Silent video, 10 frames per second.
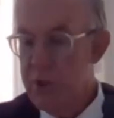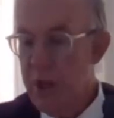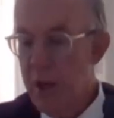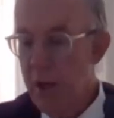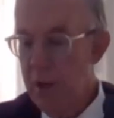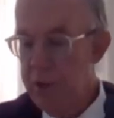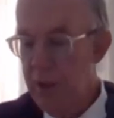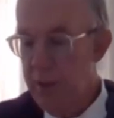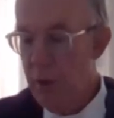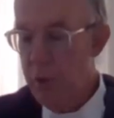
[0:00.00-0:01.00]
skills
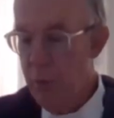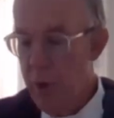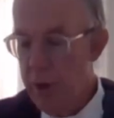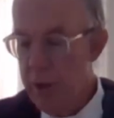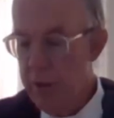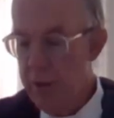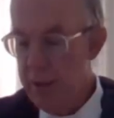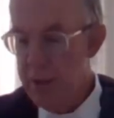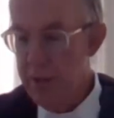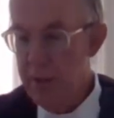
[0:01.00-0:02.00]
and the good work
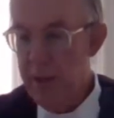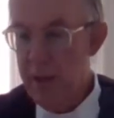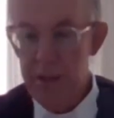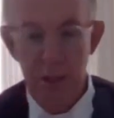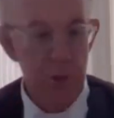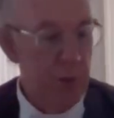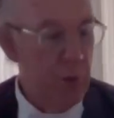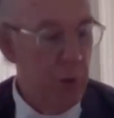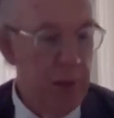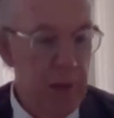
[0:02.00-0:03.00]
that I did
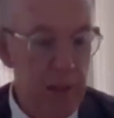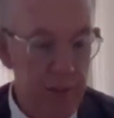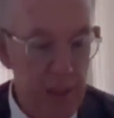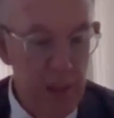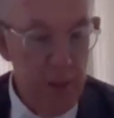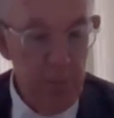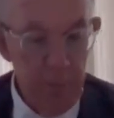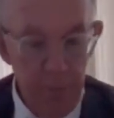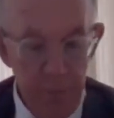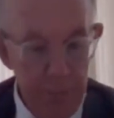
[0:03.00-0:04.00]
during the
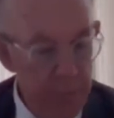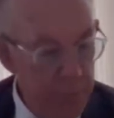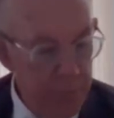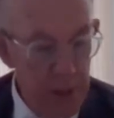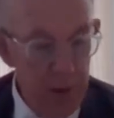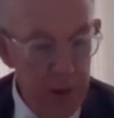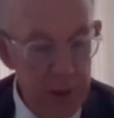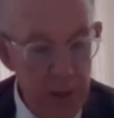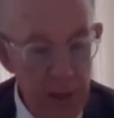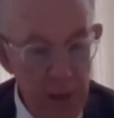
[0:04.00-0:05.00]
period.
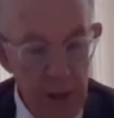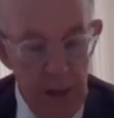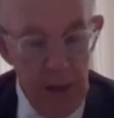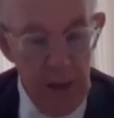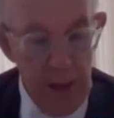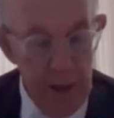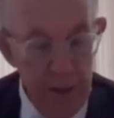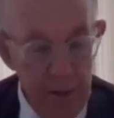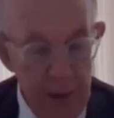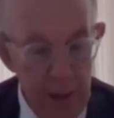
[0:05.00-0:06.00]

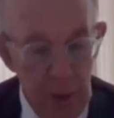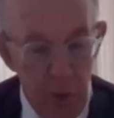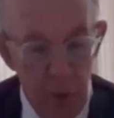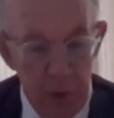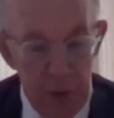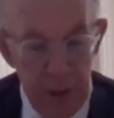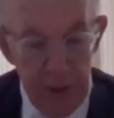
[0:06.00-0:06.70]
Then, my lord,